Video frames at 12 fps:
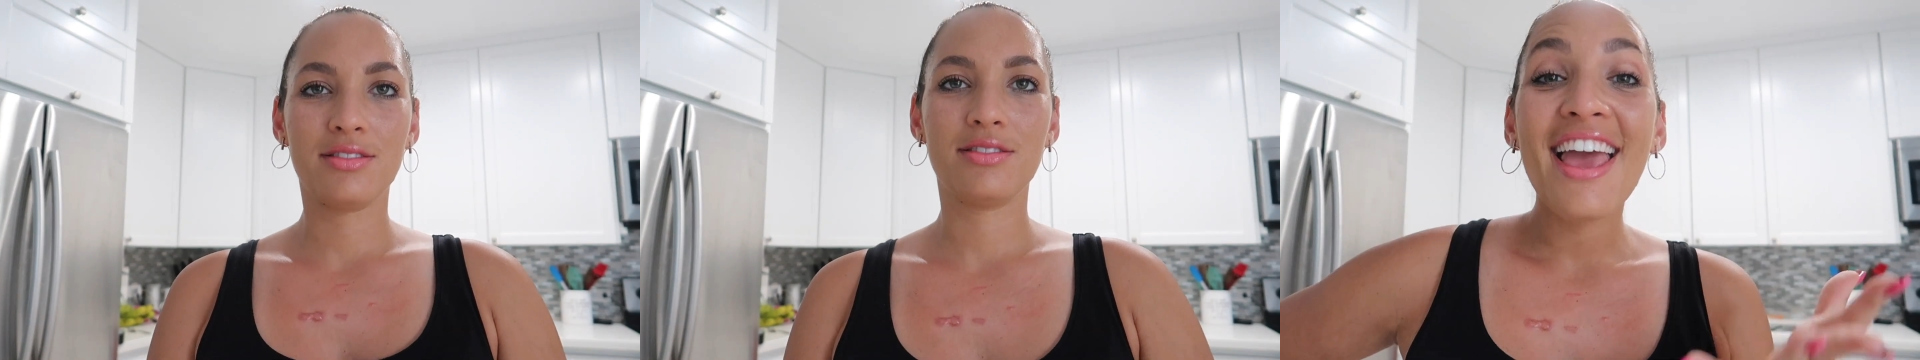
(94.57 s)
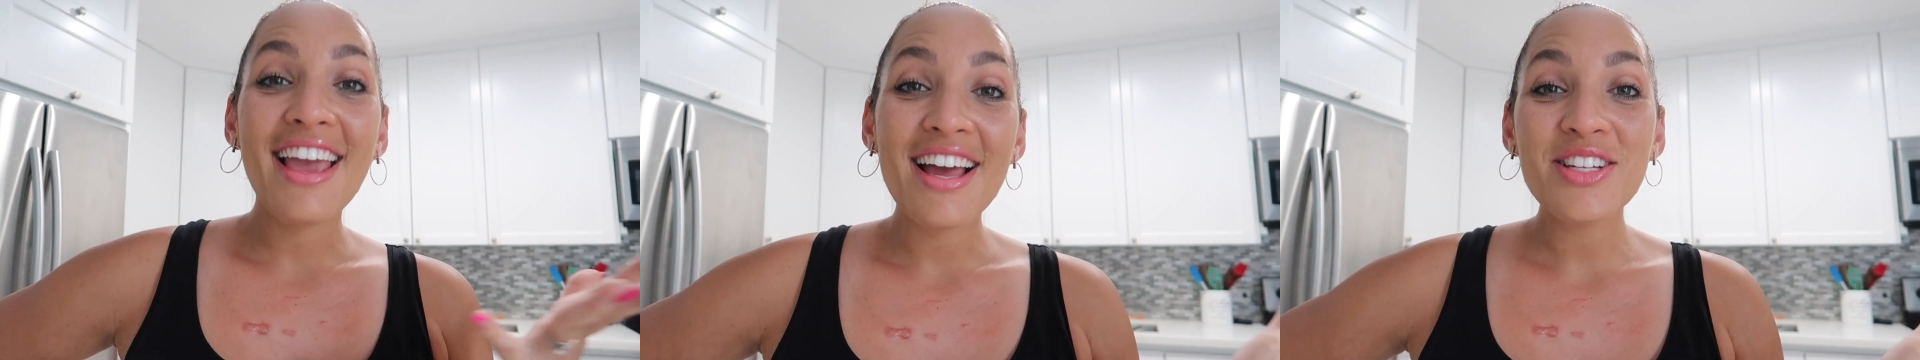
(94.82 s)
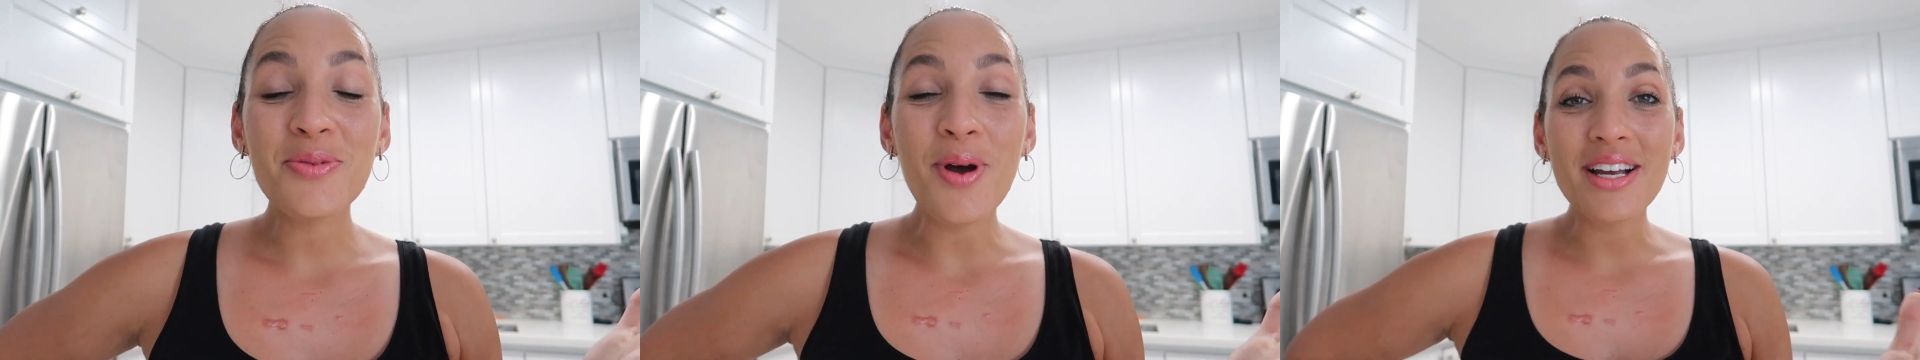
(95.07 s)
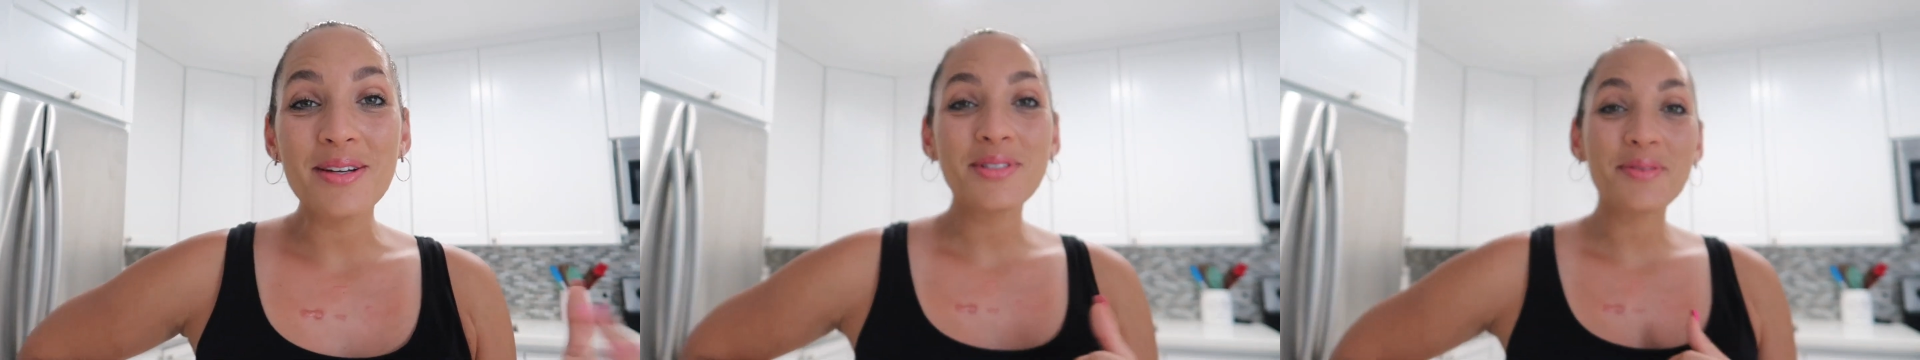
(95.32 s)
Hey guys,
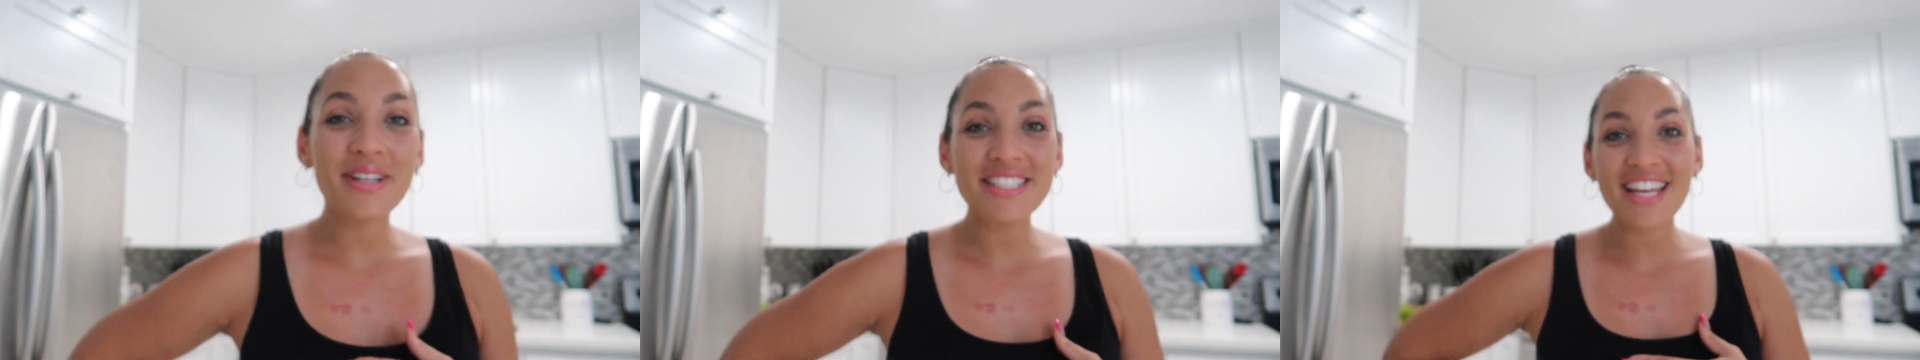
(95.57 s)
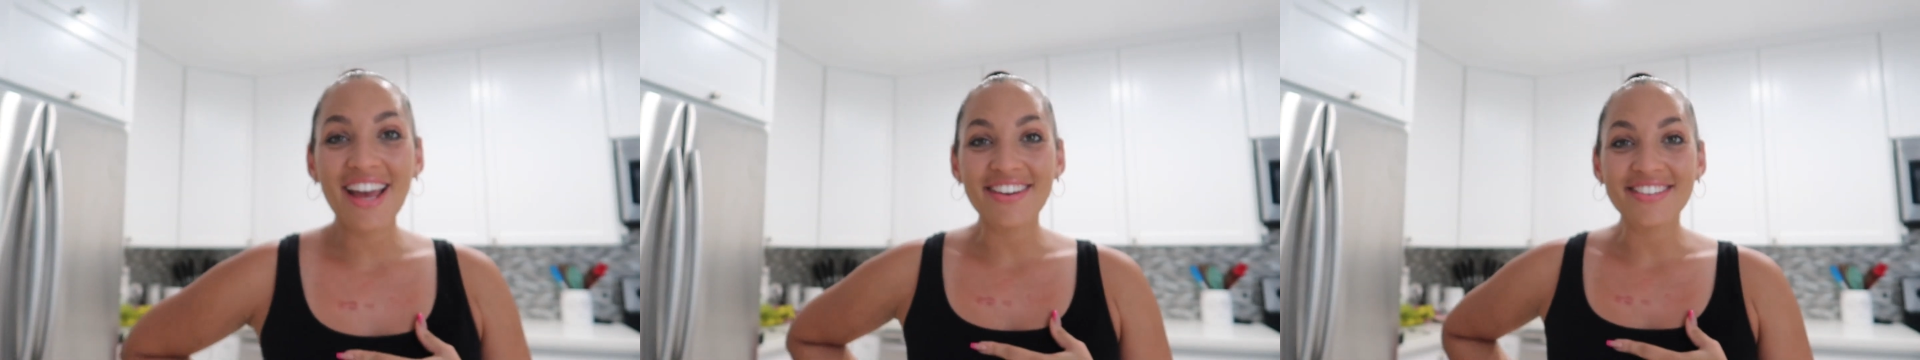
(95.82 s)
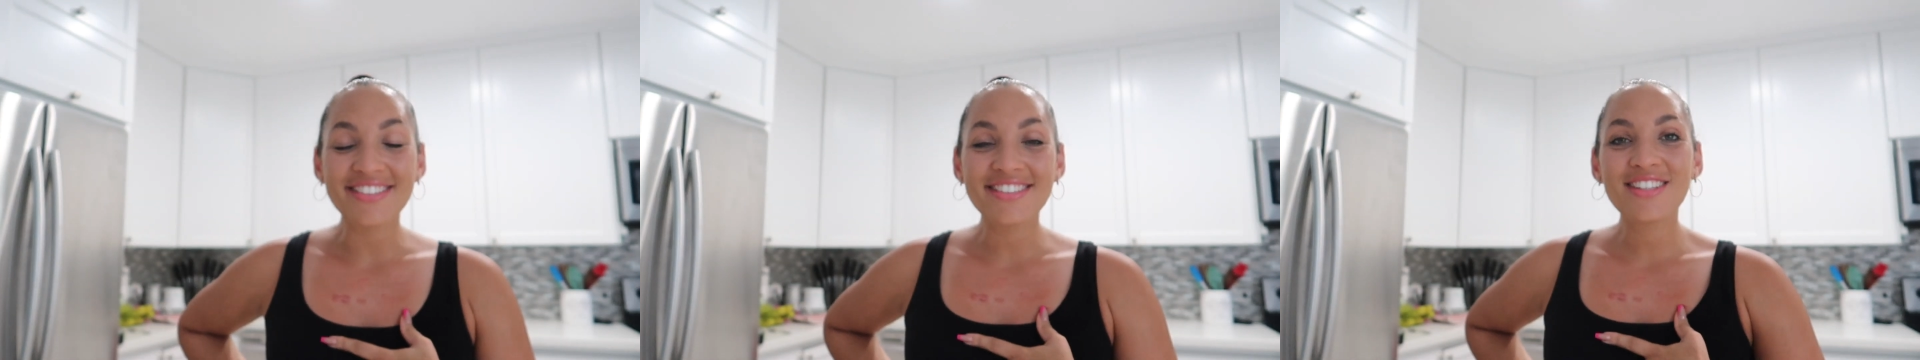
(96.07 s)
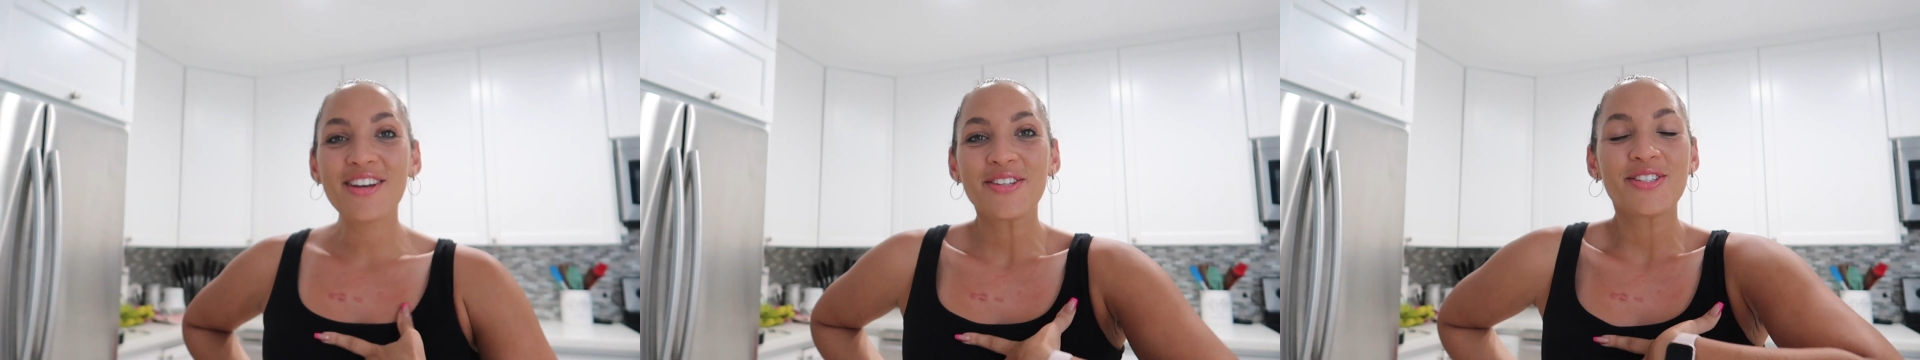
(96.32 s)
welcome to my channel.